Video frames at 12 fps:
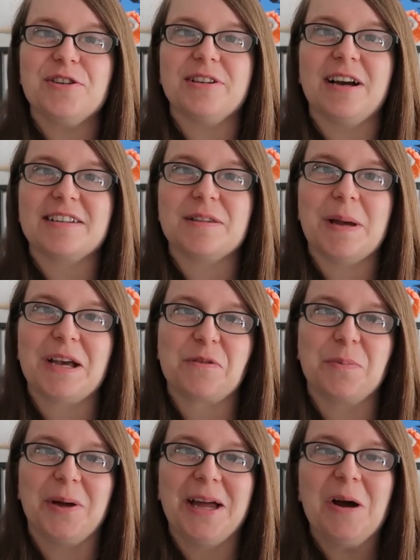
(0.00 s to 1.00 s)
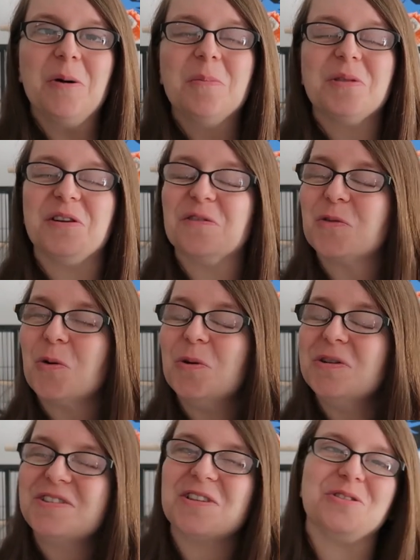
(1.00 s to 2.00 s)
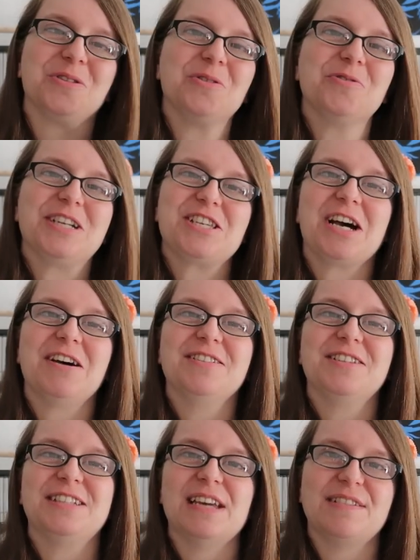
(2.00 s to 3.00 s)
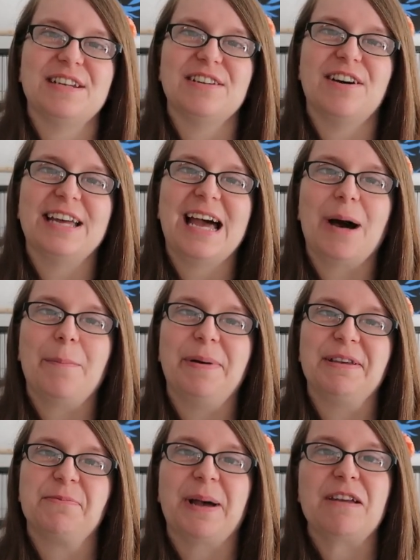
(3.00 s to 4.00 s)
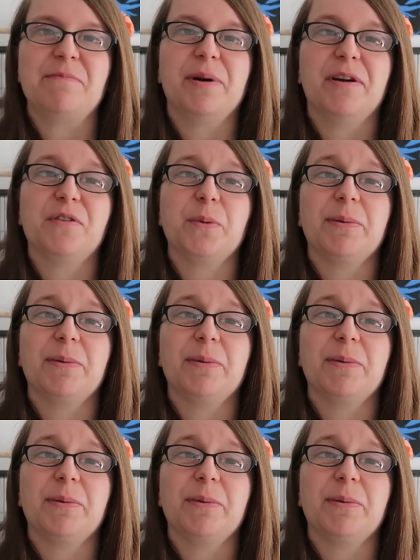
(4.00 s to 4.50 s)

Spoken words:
you'd like some expert help, then of course do reach out to David and I at Best Behaved Birds.